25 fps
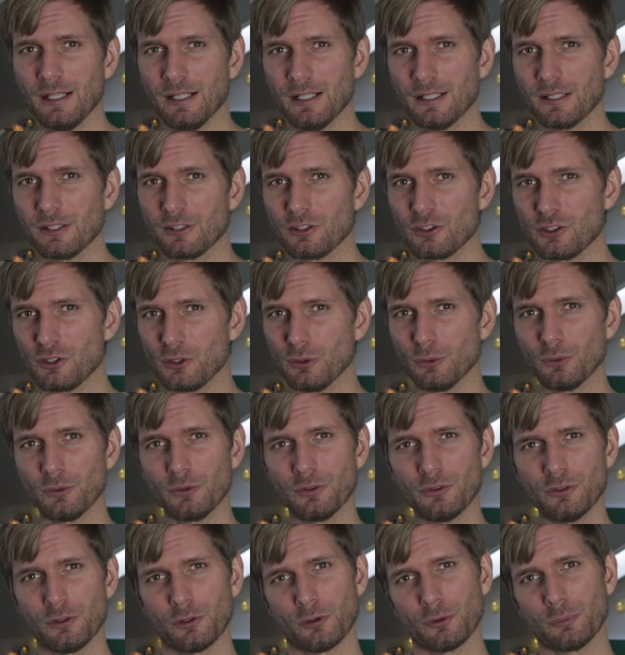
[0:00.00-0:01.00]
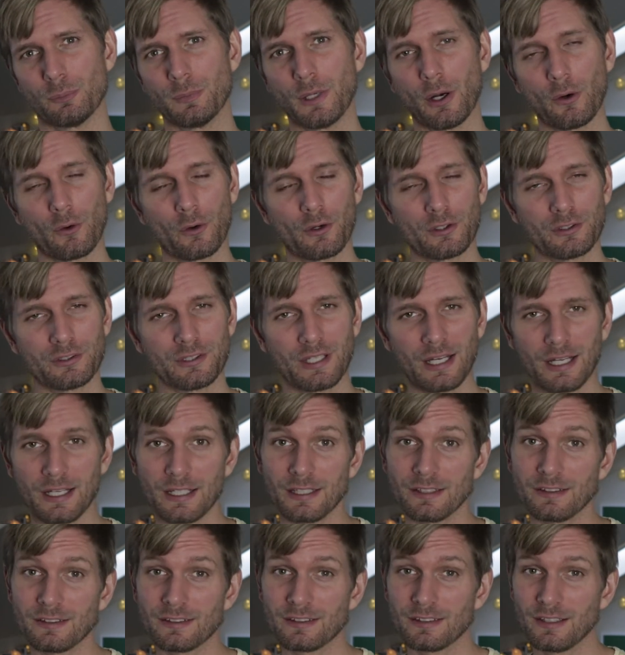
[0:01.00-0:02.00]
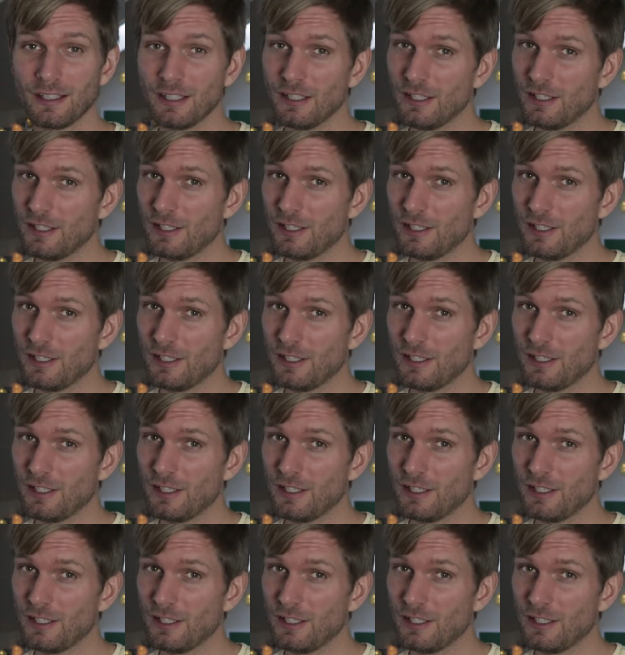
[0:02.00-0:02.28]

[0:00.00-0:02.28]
I choose to prioritize